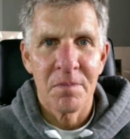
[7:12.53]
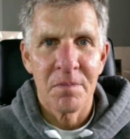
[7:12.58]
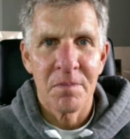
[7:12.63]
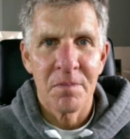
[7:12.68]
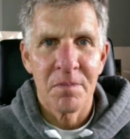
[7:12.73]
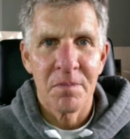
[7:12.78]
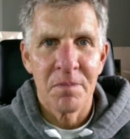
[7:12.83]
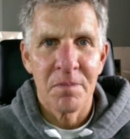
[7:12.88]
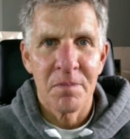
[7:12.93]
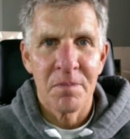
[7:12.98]

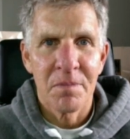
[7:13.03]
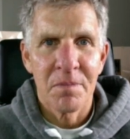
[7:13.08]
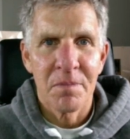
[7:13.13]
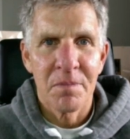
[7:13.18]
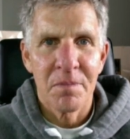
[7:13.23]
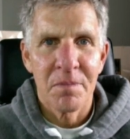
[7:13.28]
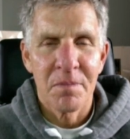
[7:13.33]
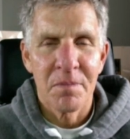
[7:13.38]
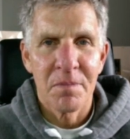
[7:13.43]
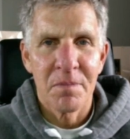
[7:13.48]

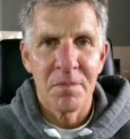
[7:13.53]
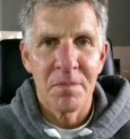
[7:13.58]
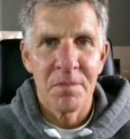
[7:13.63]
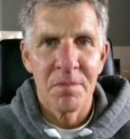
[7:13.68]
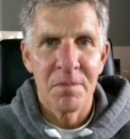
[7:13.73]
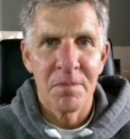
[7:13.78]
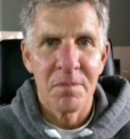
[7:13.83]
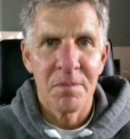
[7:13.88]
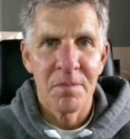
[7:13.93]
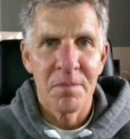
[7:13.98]

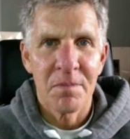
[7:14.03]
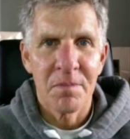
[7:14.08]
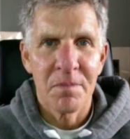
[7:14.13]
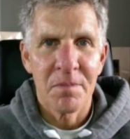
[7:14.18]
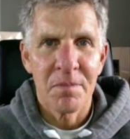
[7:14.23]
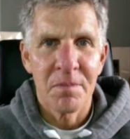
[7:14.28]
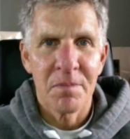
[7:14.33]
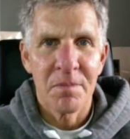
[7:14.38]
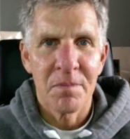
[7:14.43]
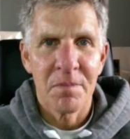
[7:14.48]

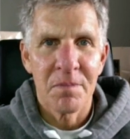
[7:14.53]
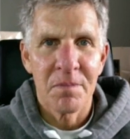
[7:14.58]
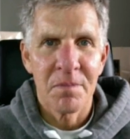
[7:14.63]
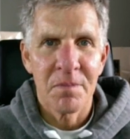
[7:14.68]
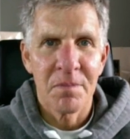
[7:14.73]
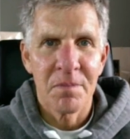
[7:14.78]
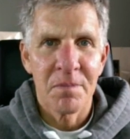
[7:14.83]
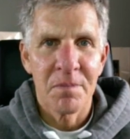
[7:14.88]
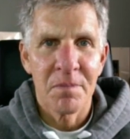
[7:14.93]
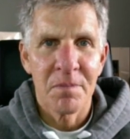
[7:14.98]

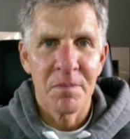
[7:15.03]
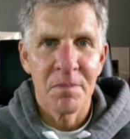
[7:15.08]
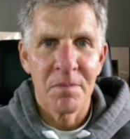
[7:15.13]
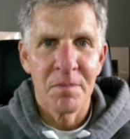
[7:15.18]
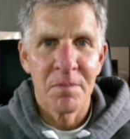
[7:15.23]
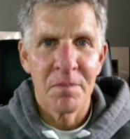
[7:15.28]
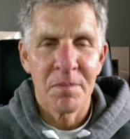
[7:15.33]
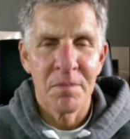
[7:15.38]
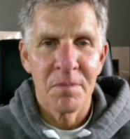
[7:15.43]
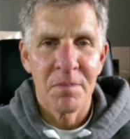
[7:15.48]

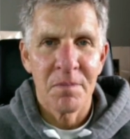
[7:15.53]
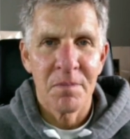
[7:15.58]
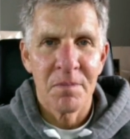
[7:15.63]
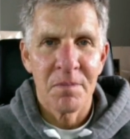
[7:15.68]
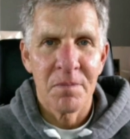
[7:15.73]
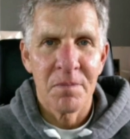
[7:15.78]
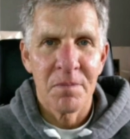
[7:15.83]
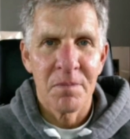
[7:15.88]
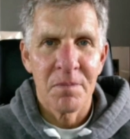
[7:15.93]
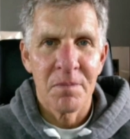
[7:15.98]

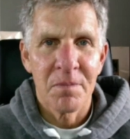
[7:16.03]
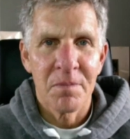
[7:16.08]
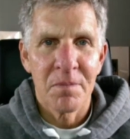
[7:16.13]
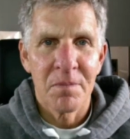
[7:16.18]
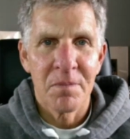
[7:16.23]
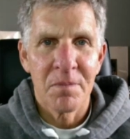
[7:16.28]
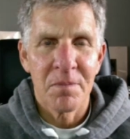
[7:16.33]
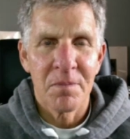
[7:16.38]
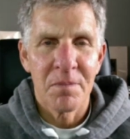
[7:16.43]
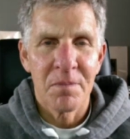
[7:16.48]

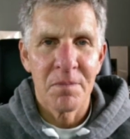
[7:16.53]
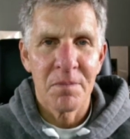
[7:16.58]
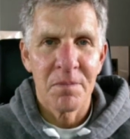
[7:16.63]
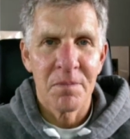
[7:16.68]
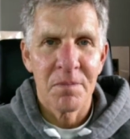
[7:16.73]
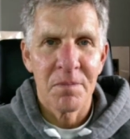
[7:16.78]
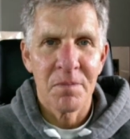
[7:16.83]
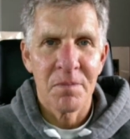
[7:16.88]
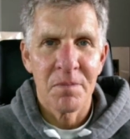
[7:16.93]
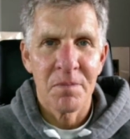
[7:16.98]

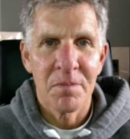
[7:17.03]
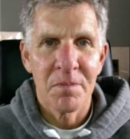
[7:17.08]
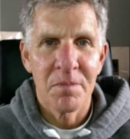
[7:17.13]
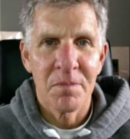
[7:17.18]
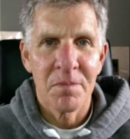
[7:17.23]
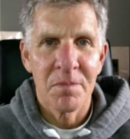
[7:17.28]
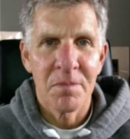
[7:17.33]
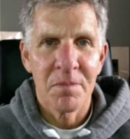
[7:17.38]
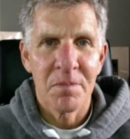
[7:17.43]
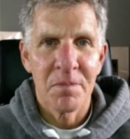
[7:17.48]

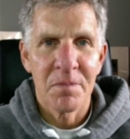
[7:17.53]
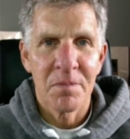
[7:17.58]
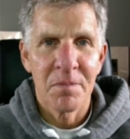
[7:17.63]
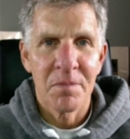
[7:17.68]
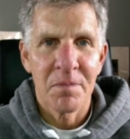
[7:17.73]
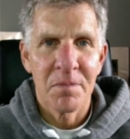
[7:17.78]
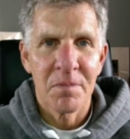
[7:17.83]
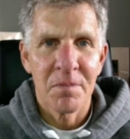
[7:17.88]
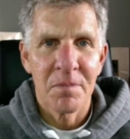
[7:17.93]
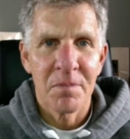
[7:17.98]

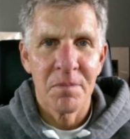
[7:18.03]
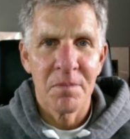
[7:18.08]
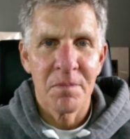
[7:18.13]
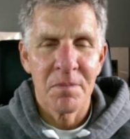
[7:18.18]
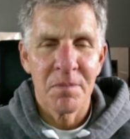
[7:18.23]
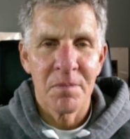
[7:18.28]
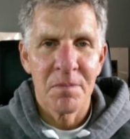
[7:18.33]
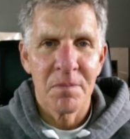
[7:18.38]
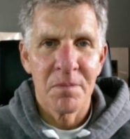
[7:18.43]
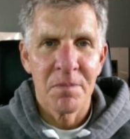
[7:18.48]

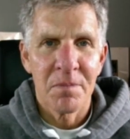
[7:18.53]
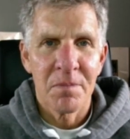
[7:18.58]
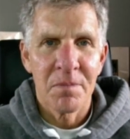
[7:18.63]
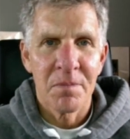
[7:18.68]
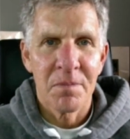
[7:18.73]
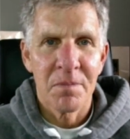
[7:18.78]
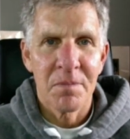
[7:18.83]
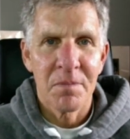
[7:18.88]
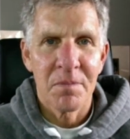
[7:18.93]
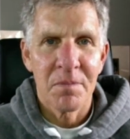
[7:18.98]
(silent)